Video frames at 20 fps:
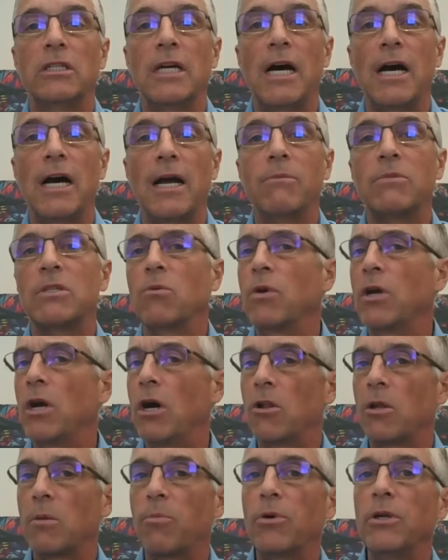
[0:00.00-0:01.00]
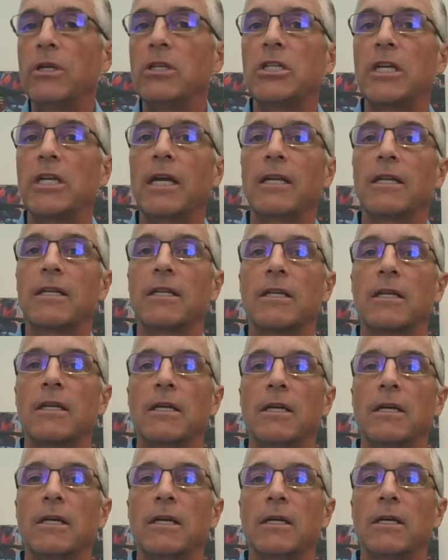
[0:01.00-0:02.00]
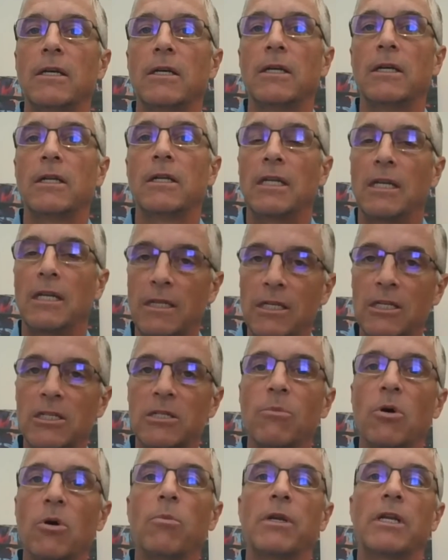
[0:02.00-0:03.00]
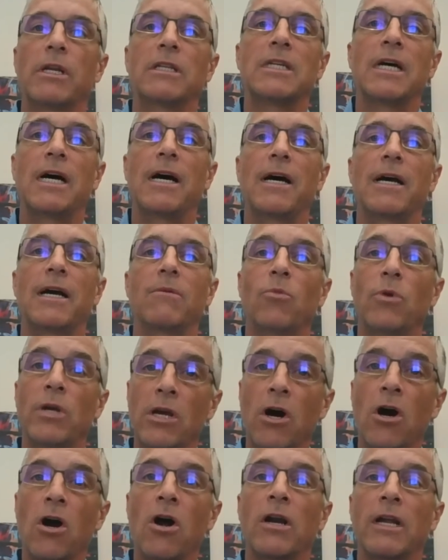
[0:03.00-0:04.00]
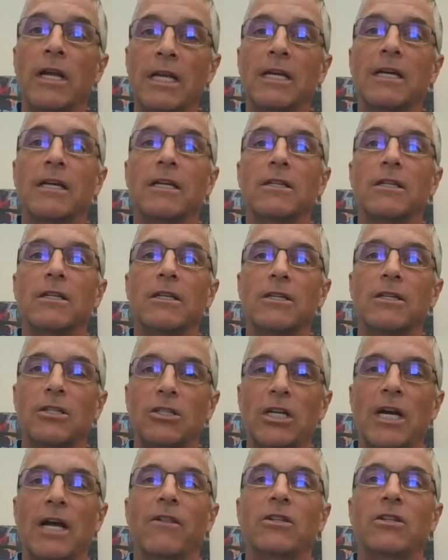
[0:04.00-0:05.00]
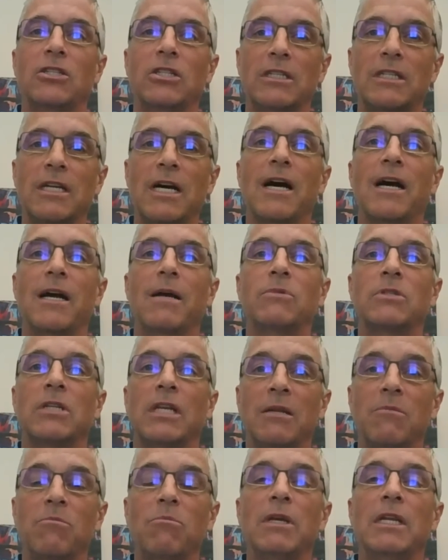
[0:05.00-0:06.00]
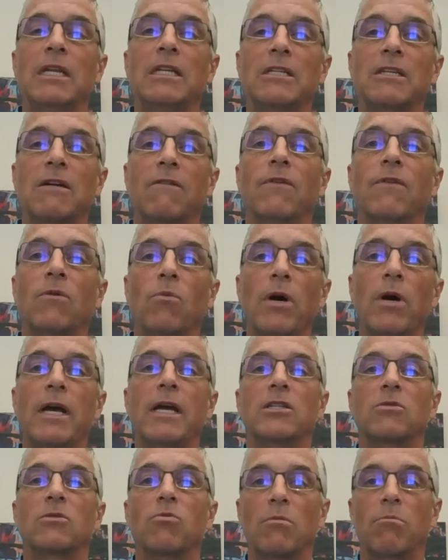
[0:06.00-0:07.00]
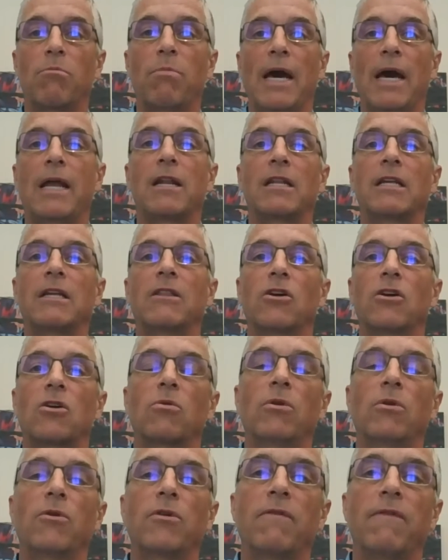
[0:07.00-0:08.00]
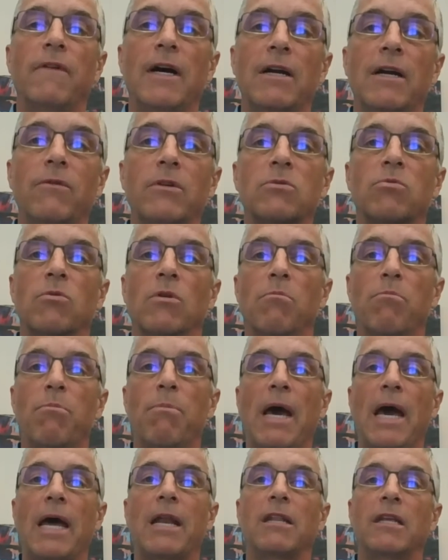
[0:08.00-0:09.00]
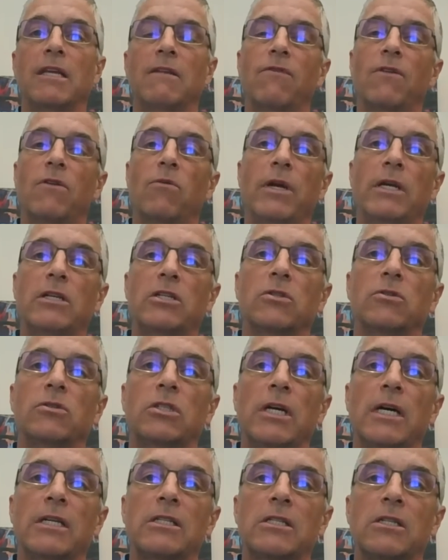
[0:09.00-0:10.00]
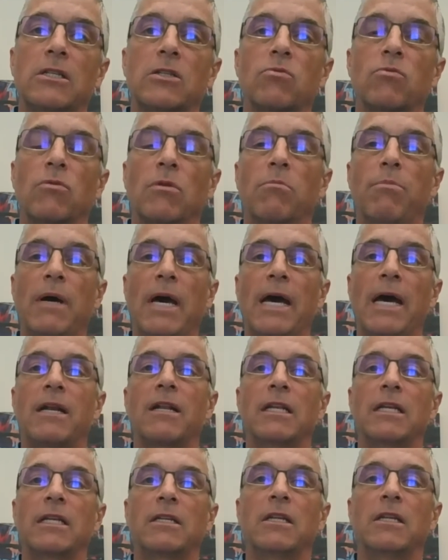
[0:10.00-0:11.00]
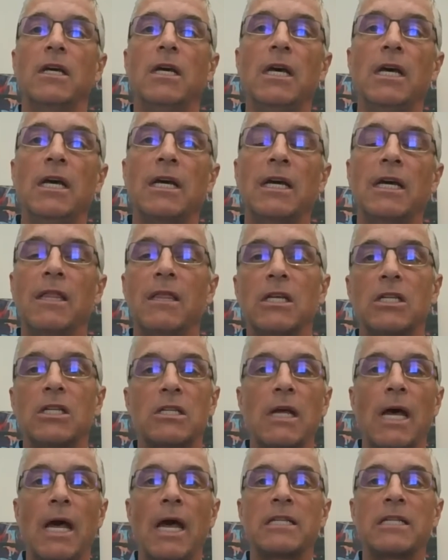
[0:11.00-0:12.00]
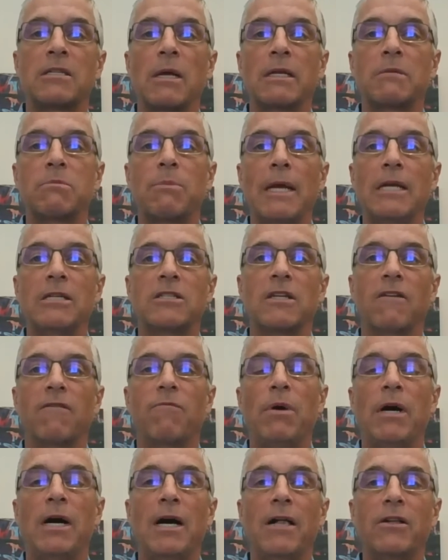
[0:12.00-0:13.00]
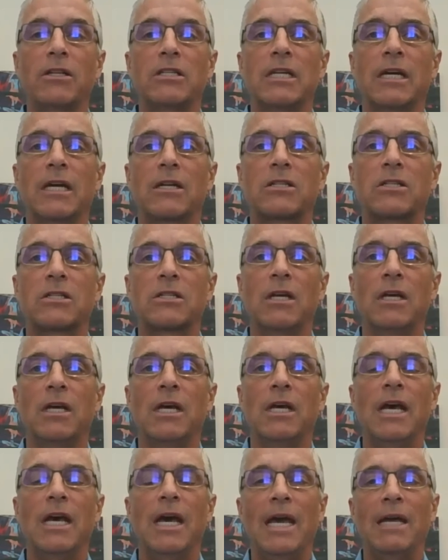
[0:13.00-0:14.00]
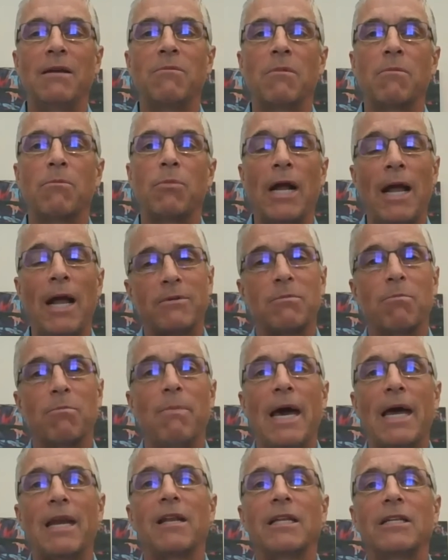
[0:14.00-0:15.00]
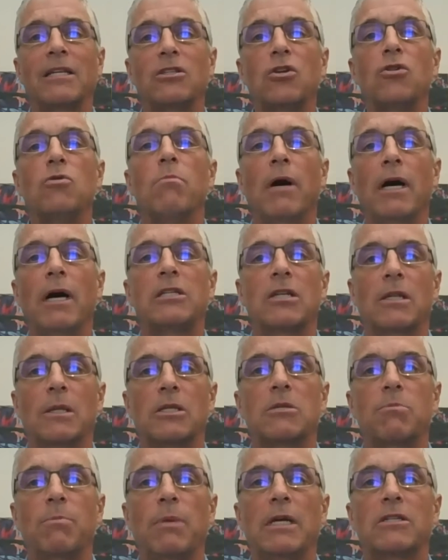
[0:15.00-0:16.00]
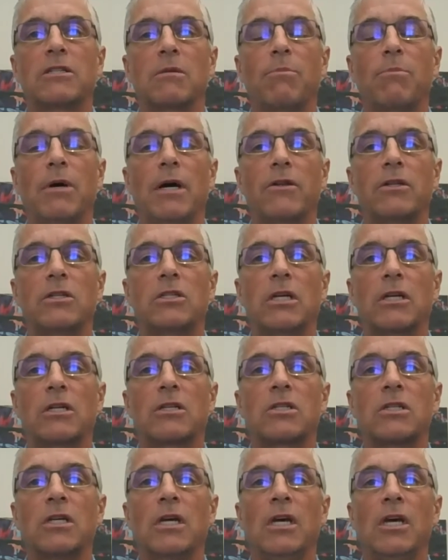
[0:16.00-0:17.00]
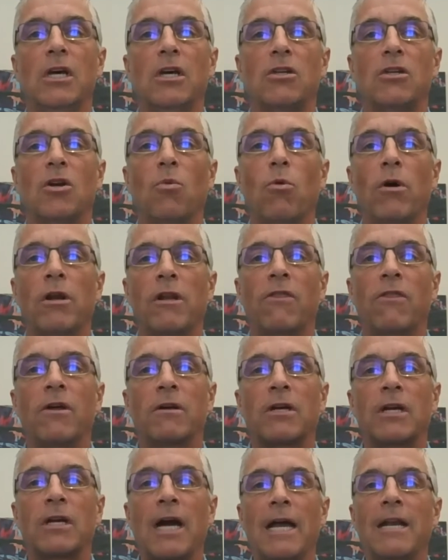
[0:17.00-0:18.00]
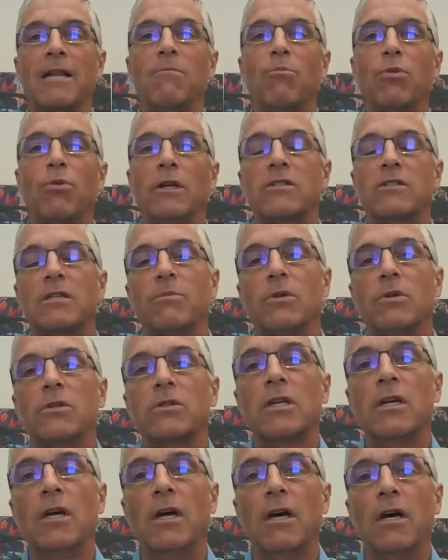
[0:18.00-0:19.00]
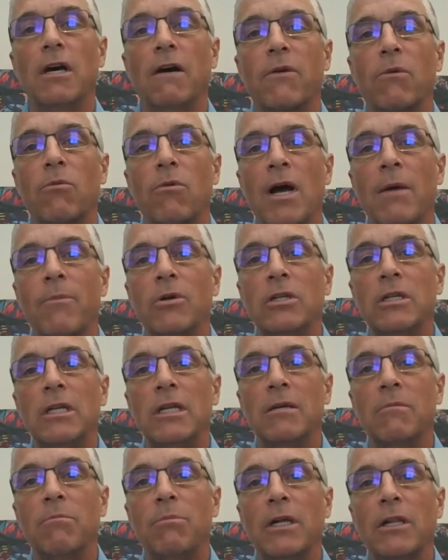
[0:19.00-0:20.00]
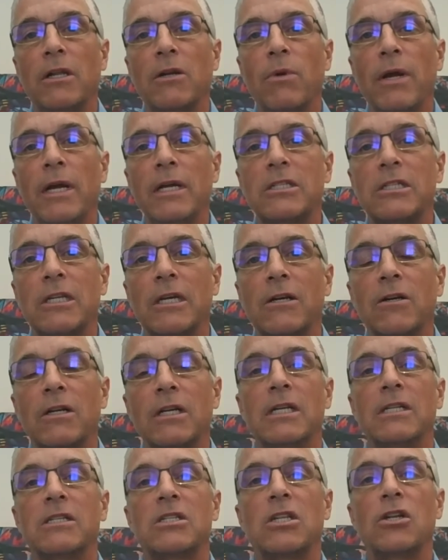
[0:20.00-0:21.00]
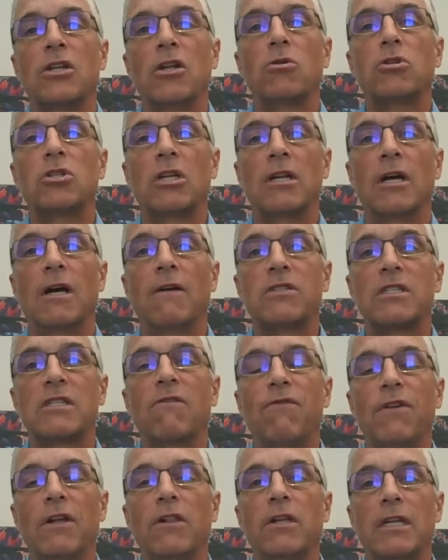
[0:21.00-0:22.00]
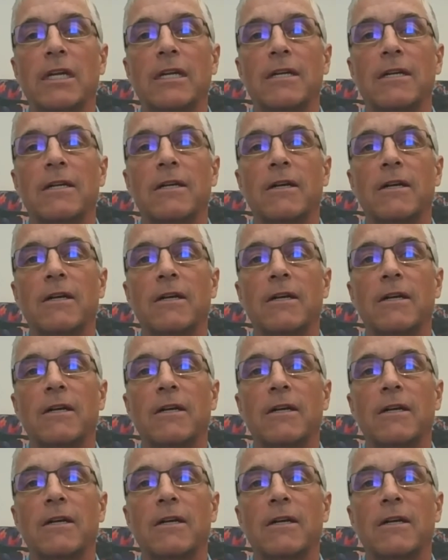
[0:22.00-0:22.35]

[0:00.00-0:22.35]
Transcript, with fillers: times, and we all appreciate that at this moment in time, we are in challenging times in many different ways. We're battling the coronavirus, we're battling for racial justice, we're battling in this space of politics, and perhaps battling too much in the space of politics. You know, one of the guiding principles of the Robert D. and Billie Ray Center is the notion of civility,